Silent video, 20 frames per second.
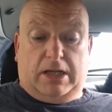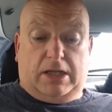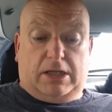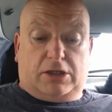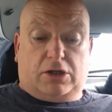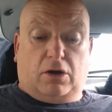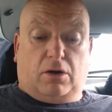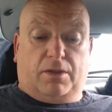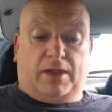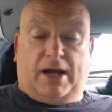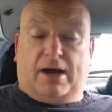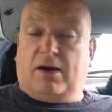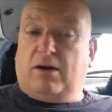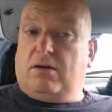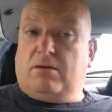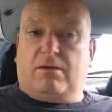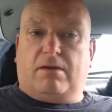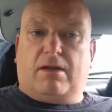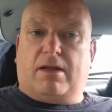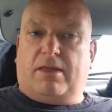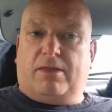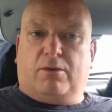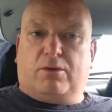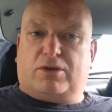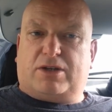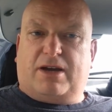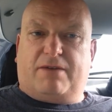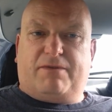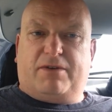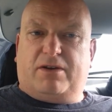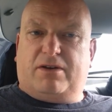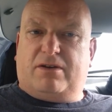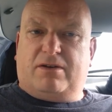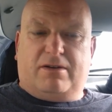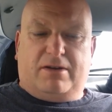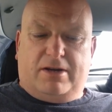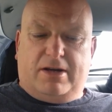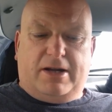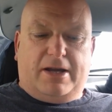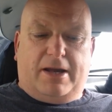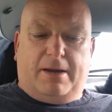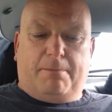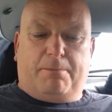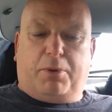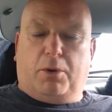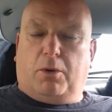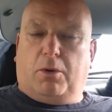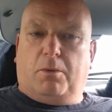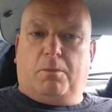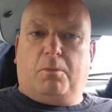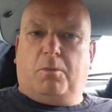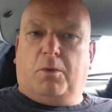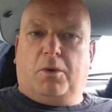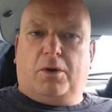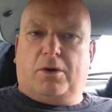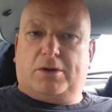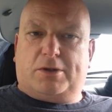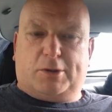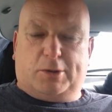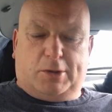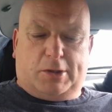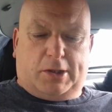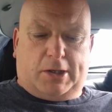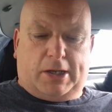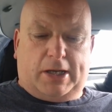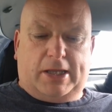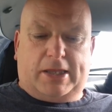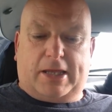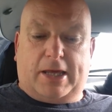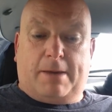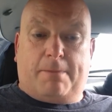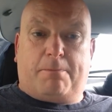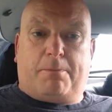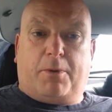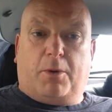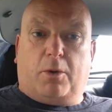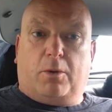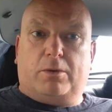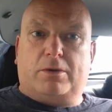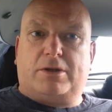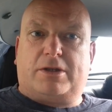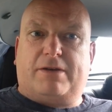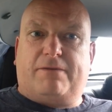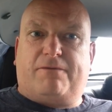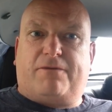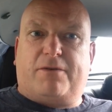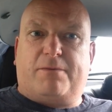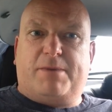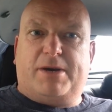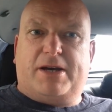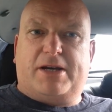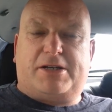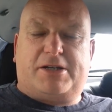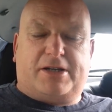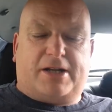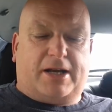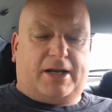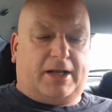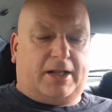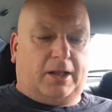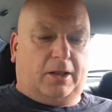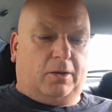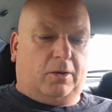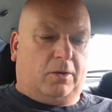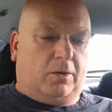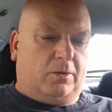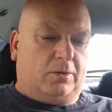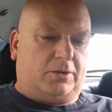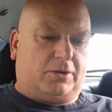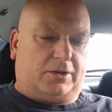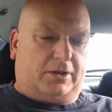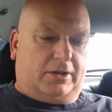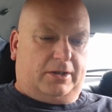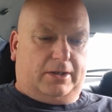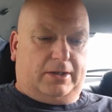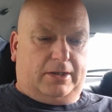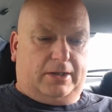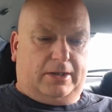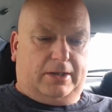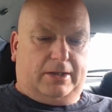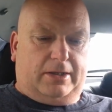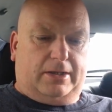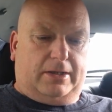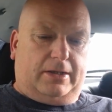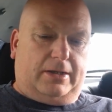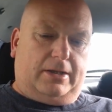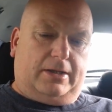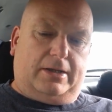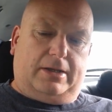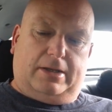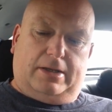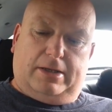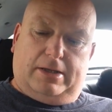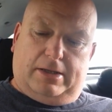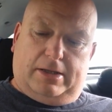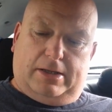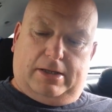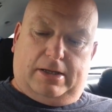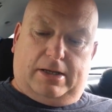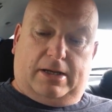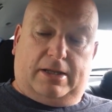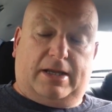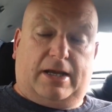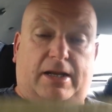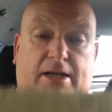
It's got that those ever important words underneath, important information enclosed. And